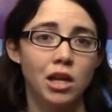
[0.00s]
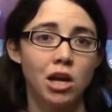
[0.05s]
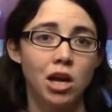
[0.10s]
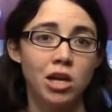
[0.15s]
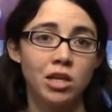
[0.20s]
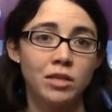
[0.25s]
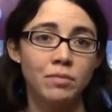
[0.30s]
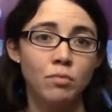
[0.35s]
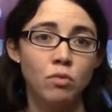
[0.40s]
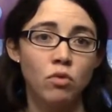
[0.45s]

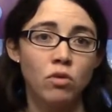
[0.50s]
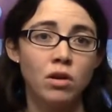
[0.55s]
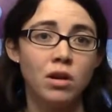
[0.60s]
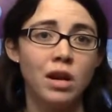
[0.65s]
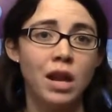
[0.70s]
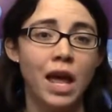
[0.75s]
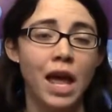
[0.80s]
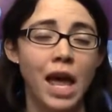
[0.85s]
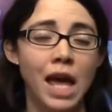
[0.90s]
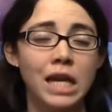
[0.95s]

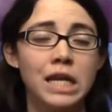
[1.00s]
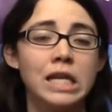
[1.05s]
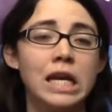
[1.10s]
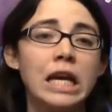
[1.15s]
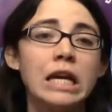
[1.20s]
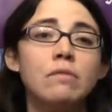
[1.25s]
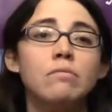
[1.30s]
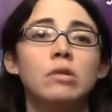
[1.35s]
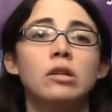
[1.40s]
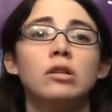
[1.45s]
Usborne and
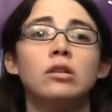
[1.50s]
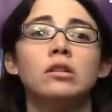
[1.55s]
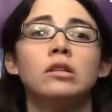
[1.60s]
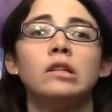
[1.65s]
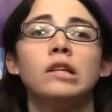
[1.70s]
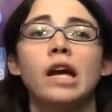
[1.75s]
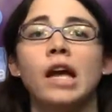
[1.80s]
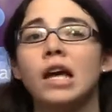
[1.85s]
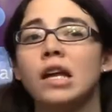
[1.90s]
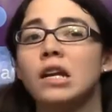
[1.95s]
Kane Miller
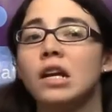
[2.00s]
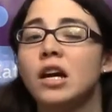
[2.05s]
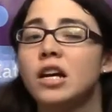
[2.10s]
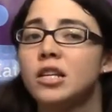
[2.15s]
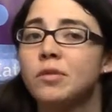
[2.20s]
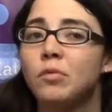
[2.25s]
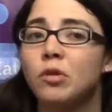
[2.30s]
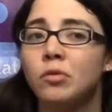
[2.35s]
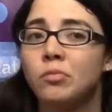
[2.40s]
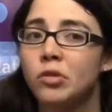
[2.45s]
and
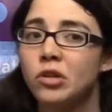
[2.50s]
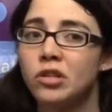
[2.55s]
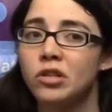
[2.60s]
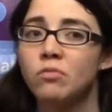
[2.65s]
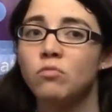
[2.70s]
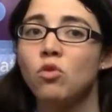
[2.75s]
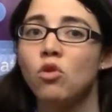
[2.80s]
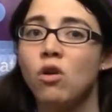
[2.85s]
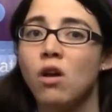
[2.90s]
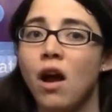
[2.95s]
Usborne Books
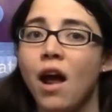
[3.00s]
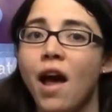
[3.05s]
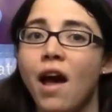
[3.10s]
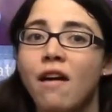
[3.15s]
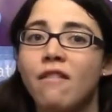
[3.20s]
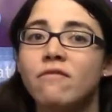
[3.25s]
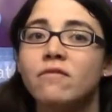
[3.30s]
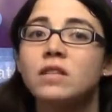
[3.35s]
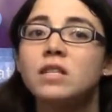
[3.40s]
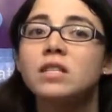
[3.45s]
and More
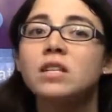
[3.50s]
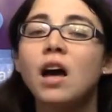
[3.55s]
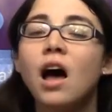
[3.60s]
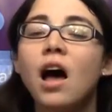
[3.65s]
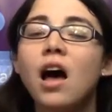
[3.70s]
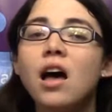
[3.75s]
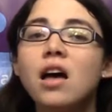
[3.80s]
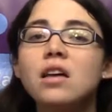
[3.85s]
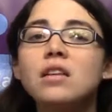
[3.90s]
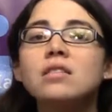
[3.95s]
have
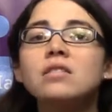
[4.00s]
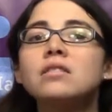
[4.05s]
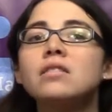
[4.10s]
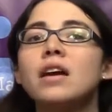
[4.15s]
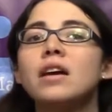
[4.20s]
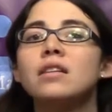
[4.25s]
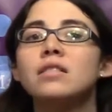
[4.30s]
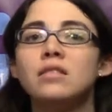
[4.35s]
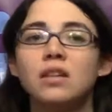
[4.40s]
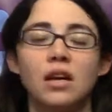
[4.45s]
tons
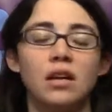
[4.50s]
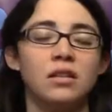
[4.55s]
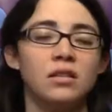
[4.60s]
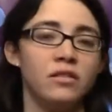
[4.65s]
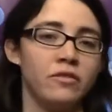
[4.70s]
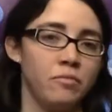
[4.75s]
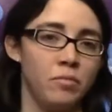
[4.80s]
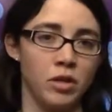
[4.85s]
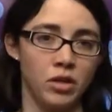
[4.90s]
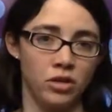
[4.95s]
and tons
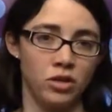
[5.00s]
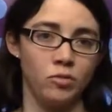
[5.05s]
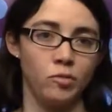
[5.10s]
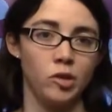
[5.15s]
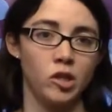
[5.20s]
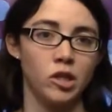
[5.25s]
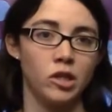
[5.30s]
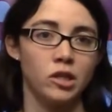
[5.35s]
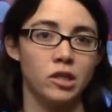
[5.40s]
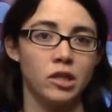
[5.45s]
of picture
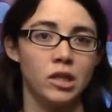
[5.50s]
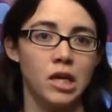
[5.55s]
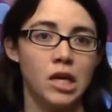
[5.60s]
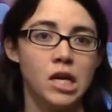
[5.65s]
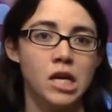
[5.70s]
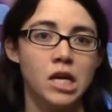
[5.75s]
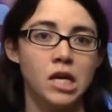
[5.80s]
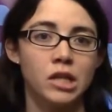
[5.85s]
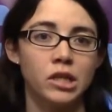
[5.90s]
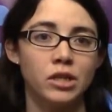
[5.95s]
books.
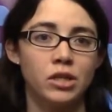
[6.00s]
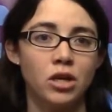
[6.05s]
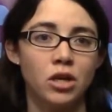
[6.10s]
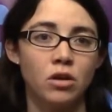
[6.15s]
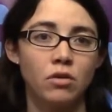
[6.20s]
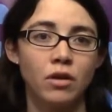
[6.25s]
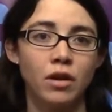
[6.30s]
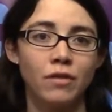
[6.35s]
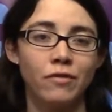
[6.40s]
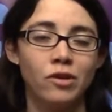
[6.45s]

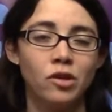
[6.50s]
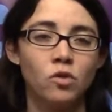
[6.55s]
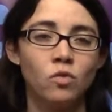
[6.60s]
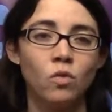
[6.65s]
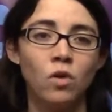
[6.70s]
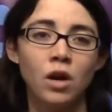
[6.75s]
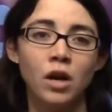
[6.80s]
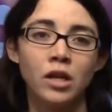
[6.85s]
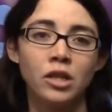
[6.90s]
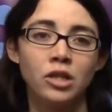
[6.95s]
So if you
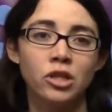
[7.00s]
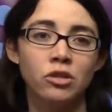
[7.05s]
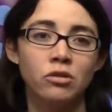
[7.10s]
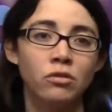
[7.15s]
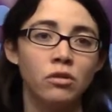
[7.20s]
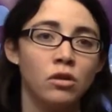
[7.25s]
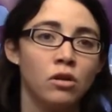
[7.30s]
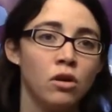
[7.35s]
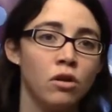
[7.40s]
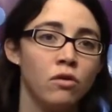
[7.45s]
want to
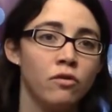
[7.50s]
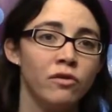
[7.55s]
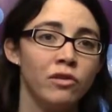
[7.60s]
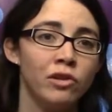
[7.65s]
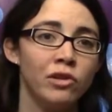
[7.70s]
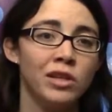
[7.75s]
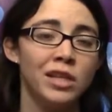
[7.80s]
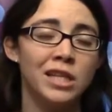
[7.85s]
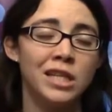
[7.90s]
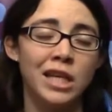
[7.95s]
look
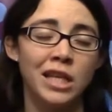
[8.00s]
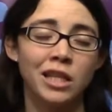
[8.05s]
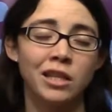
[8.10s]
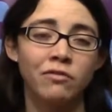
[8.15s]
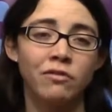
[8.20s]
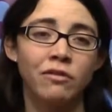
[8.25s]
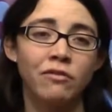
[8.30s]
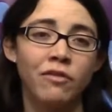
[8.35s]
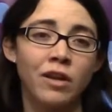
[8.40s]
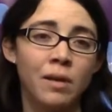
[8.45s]
over the death
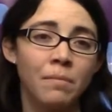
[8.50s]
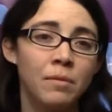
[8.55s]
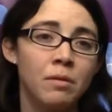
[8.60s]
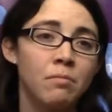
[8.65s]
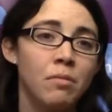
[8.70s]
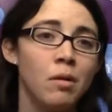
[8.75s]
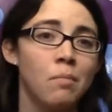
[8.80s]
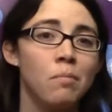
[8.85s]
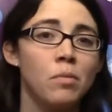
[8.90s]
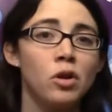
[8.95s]
of a family
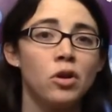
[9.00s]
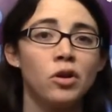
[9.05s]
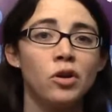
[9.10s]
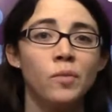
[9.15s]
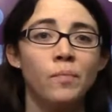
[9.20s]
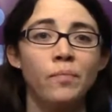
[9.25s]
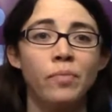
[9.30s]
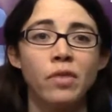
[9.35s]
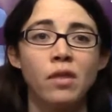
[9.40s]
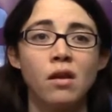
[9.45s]

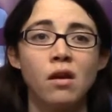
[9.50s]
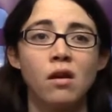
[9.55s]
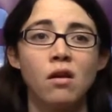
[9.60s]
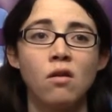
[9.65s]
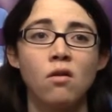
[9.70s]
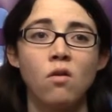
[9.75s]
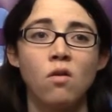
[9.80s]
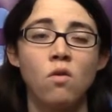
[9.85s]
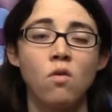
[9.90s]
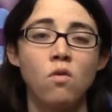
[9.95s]
member
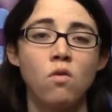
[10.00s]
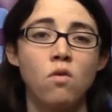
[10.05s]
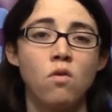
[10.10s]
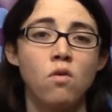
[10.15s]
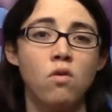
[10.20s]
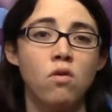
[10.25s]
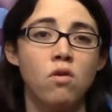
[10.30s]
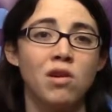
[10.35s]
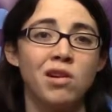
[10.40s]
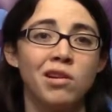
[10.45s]

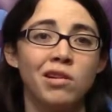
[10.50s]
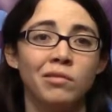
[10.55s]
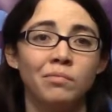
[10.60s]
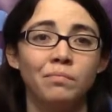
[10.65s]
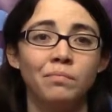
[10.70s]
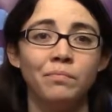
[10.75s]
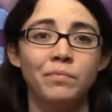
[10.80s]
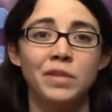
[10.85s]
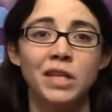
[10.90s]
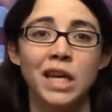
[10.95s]
or
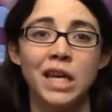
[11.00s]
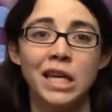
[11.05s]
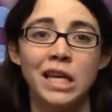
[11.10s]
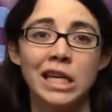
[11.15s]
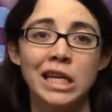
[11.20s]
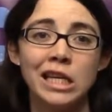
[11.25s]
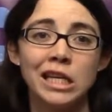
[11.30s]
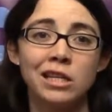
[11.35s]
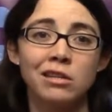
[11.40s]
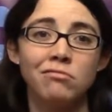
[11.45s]

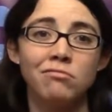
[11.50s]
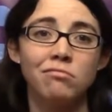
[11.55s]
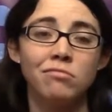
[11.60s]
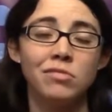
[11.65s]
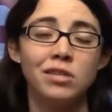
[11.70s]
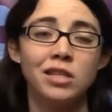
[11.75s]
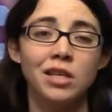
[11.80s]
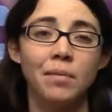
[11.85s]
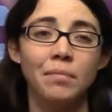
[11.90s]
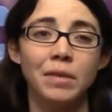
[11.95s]
taking
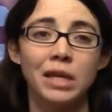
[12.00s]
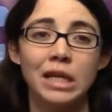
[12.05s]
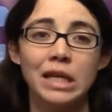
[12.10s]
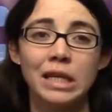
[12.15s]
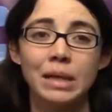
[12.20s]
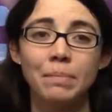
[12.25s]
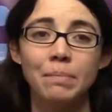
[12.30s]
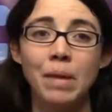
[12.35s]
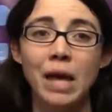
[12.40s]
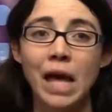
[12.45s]
something
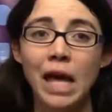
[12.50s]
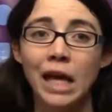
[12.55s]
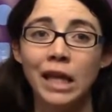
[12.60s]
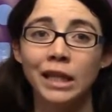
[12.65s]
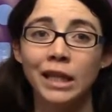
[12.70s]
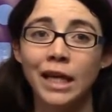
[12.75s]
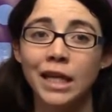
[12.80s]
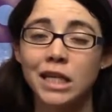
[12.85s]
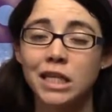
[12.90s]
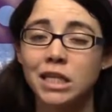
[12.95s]
to
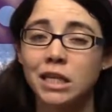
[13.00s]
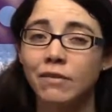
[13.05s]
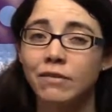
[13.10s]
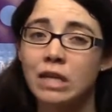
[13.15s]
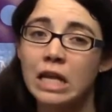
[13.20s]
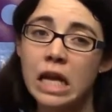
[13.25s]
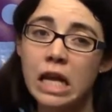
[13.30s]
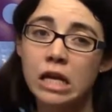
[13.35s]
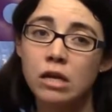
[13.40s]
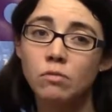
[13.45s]
bed like a
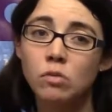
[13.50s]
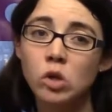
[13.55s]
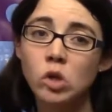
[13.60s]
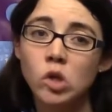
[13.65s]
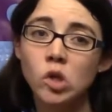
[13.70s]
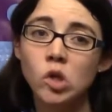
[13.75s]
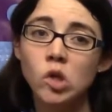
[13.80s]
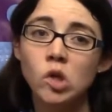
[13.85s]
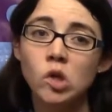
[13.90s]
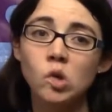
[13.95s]
stuffed
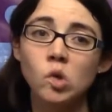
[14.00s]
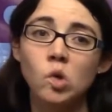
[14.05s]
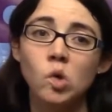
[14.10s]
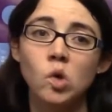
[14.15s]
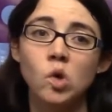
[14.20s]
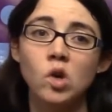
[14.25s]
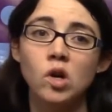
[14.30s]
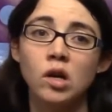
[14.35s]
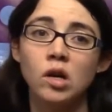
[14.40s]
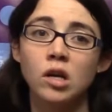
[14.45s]
animal
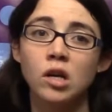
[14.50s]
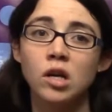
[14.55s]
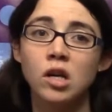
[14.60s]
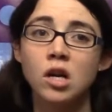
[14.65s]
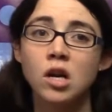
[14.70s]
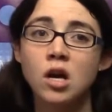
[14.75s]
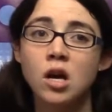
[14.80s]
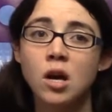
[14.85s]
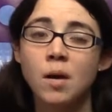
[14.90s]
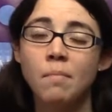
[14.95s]
or
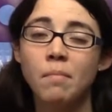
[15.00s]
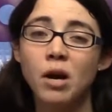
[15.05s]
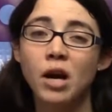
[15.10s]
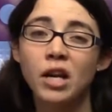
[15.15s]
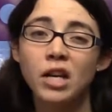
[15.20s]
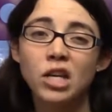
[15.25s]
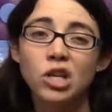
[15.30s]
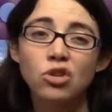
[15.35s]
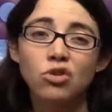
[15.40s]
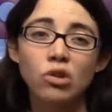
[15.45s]

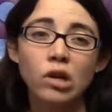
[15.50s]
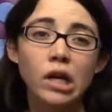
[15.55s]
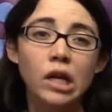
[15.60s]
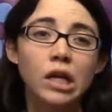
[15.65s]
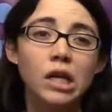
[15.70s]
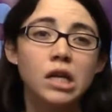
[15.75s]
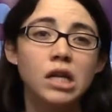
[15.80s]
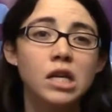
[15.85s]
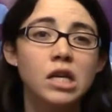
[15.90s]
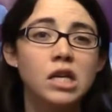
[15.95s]
potty
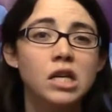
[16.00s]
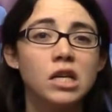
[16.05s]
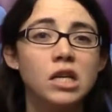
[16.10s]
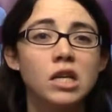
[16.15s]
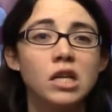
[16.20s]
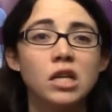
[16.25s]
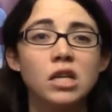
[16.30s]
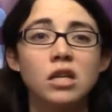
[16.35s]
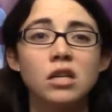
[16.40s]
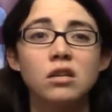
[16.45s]

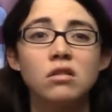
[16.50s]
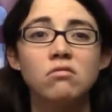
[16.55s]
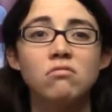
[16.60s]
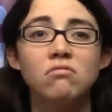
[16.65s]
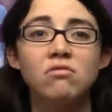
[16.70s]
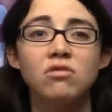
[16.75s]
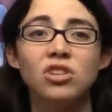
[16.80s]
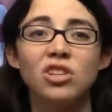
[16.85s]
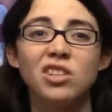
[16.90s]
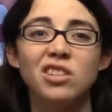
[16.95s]

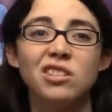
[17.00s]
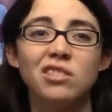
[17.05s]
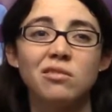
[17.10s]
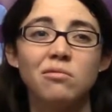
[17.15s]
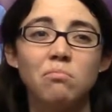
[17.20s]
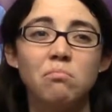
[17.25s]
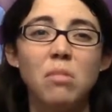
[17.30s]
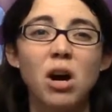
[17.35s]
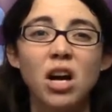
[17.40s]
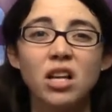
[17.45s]
training,
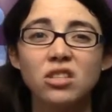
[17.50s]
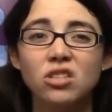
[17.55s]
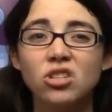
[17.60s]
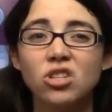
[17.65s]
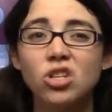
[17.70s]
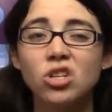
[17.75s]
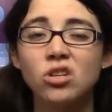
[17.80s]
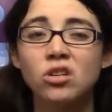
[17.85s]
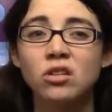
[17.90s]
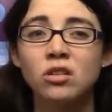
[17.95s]
just
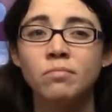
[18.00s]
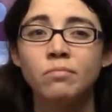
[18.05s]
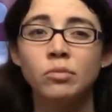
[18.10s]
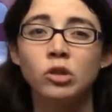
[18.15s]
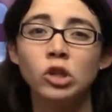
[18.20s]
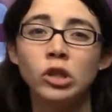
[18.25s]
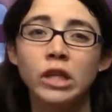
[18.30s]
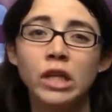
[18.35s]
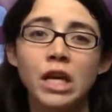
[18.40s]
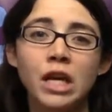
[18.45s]
monsters,
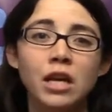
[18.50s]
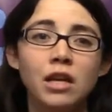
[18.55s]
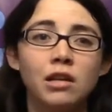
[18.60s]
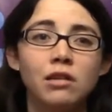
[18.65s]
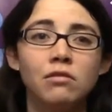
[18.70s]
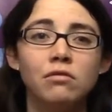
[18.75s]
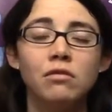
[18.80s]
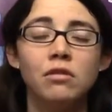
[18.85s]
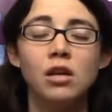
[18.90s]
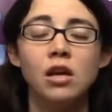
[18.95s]

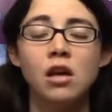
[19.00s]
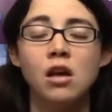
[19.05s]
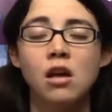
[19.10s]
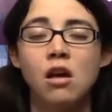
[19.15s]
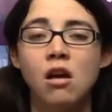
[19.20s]
bullying,